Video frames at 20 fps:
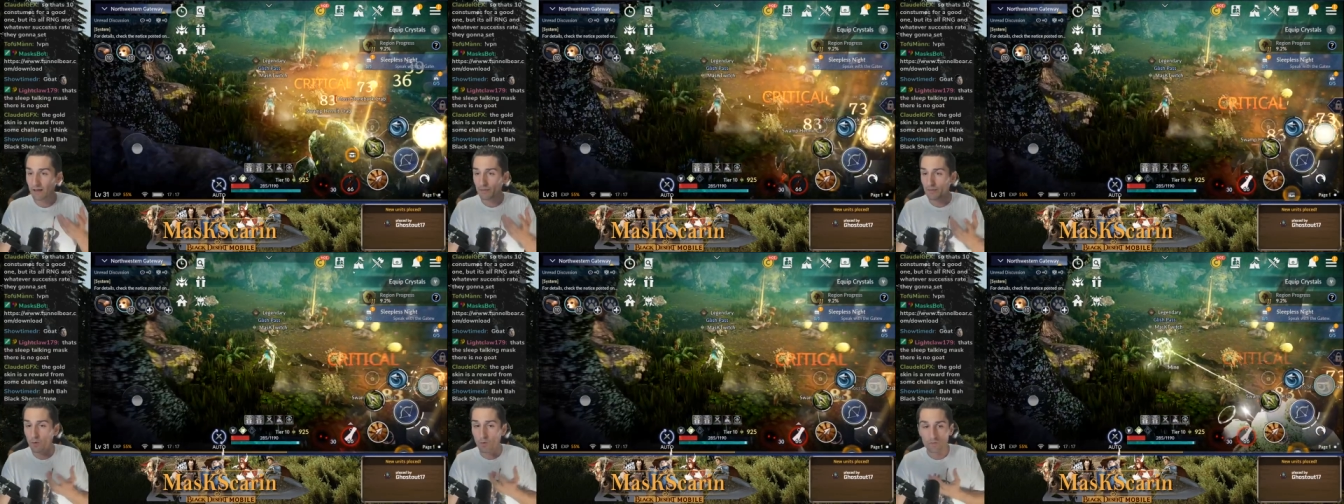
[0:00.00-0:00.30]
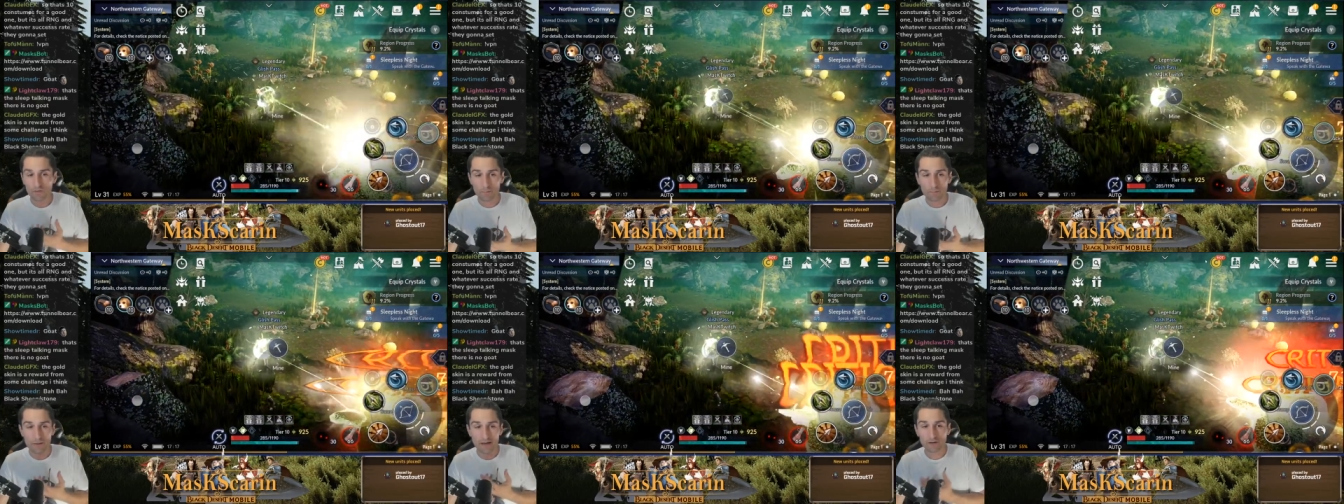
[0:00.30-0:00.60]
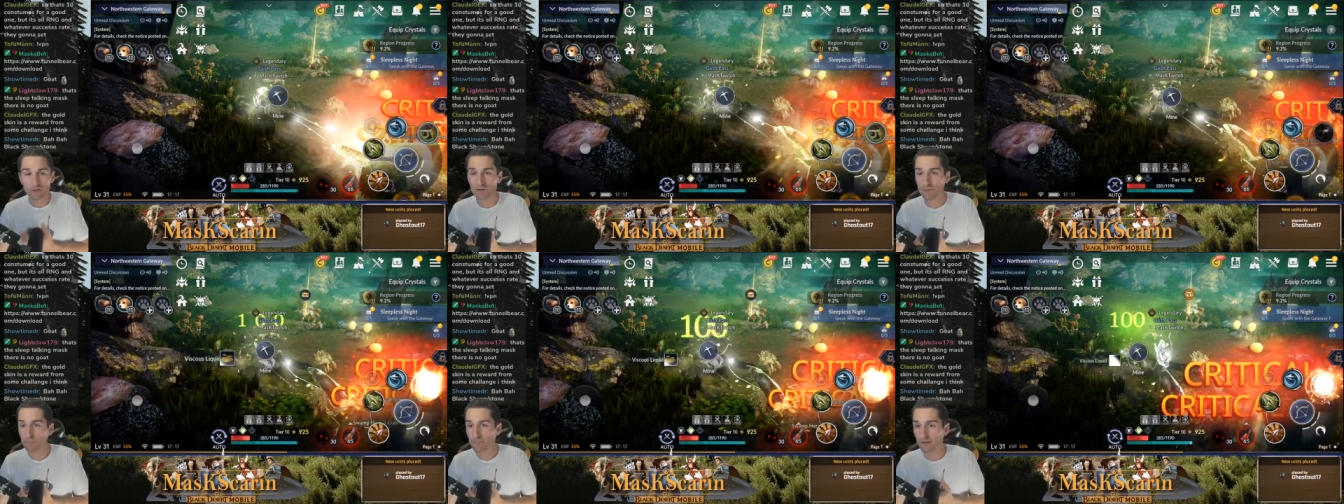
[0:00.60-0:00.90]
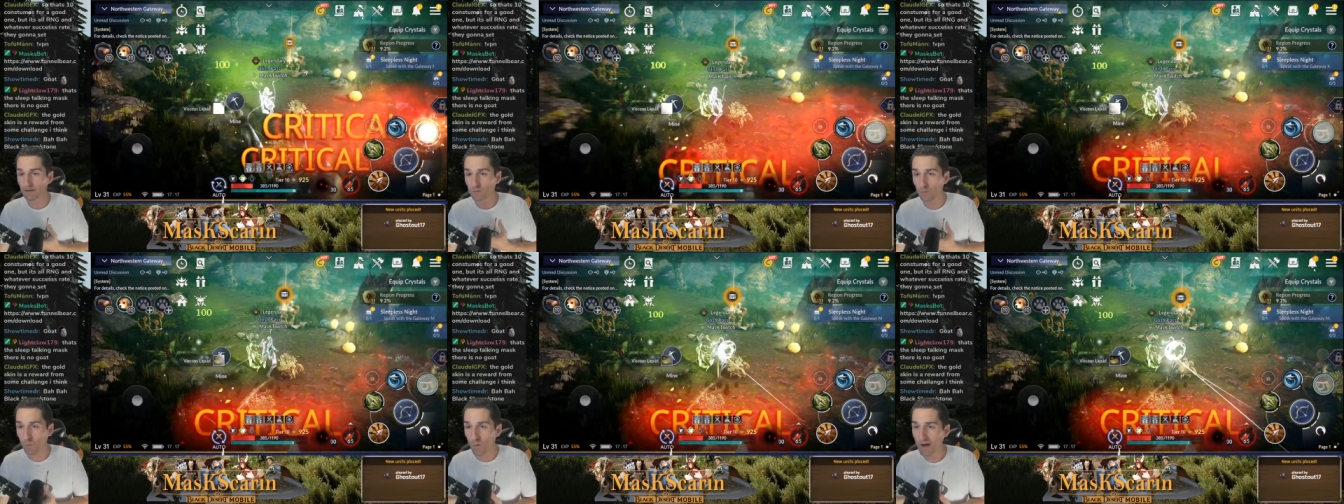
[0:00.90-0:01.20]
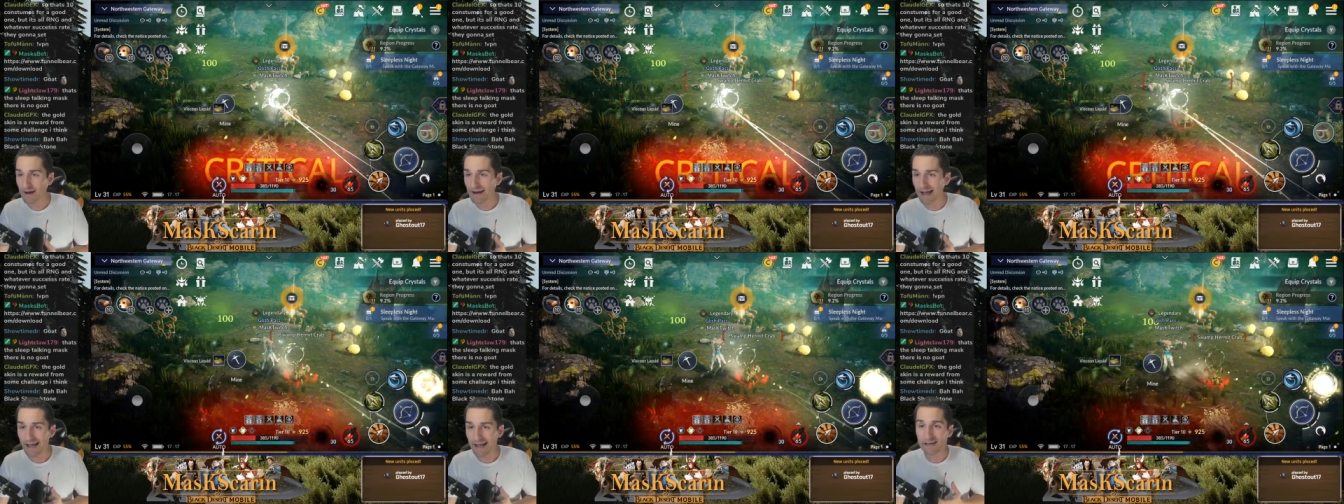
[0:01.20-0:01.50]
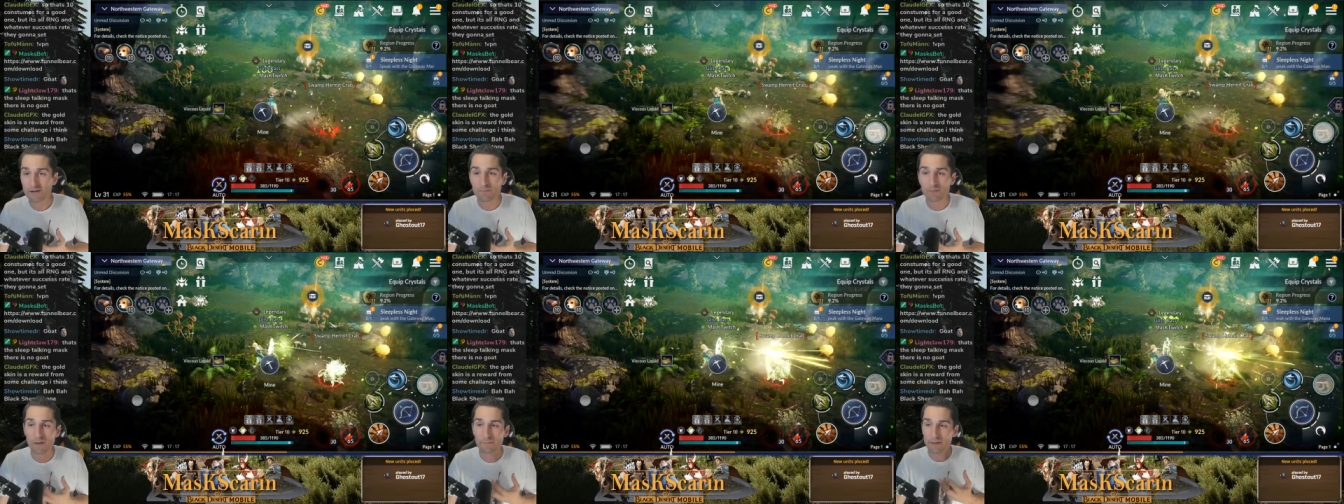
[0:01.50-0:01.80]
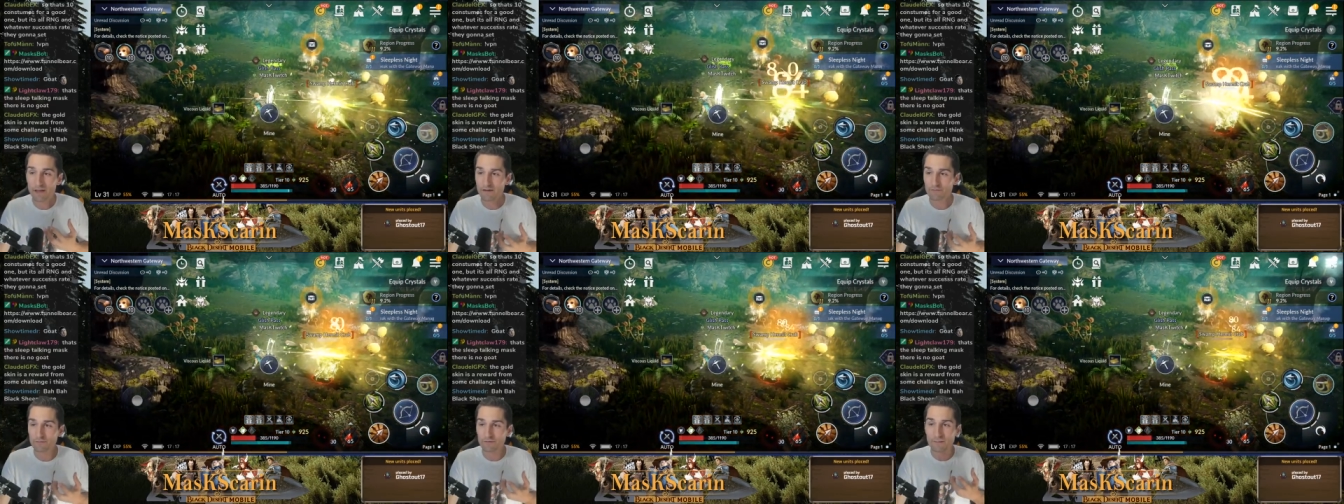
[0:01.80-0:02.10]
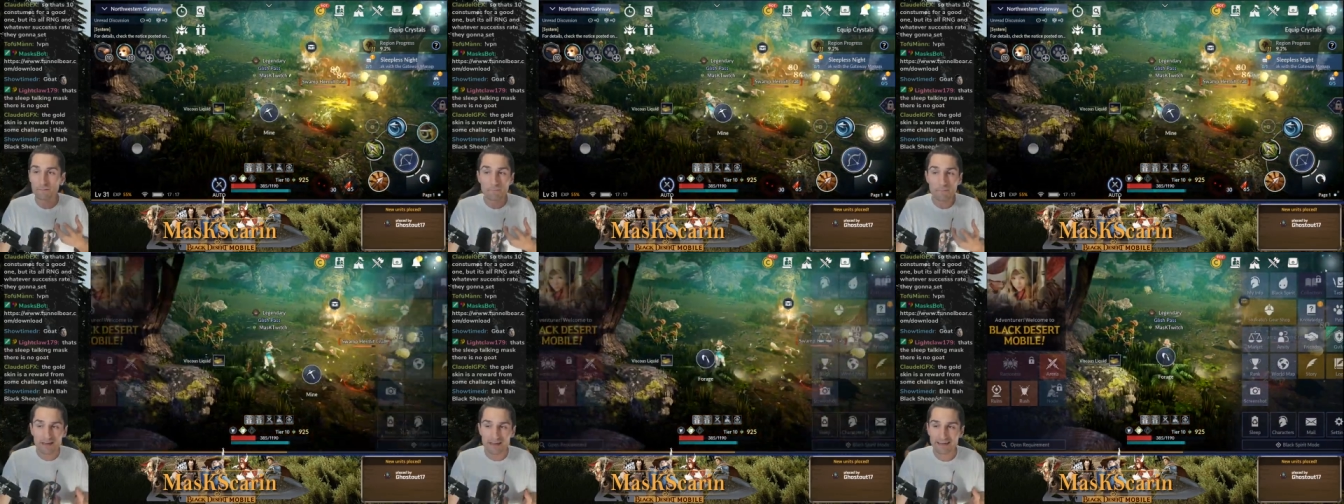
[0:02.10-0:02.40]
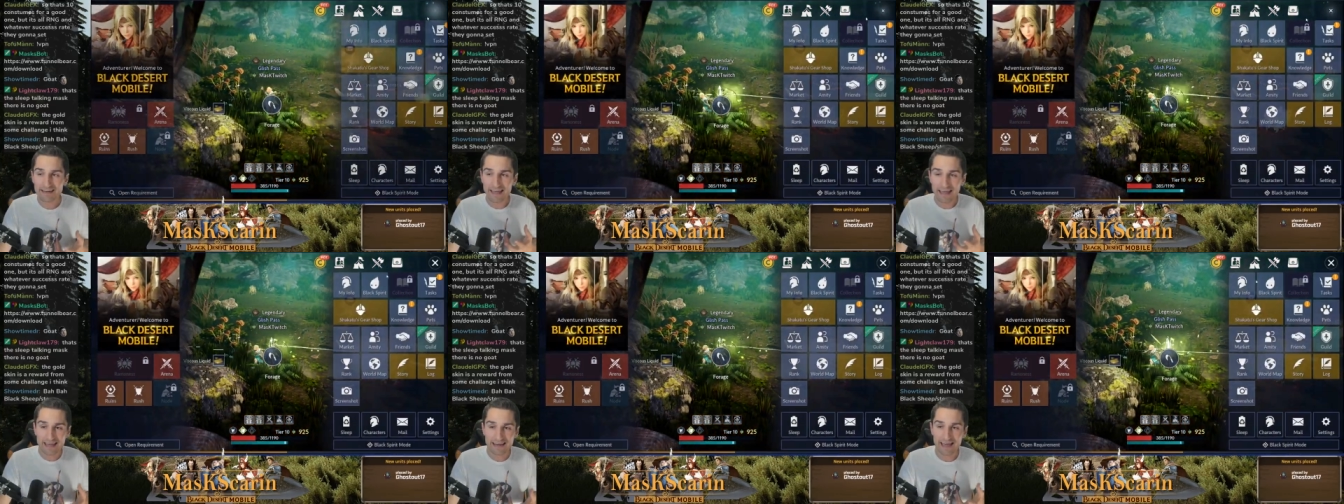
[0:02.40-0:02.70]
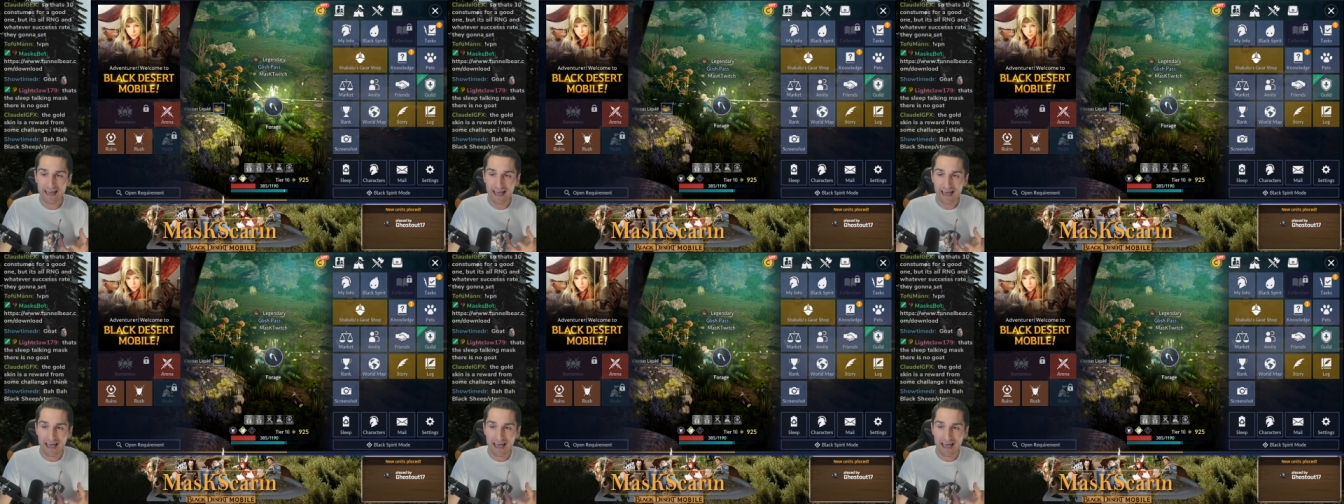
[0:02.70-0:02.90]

The, pet only picks one item up every minute and a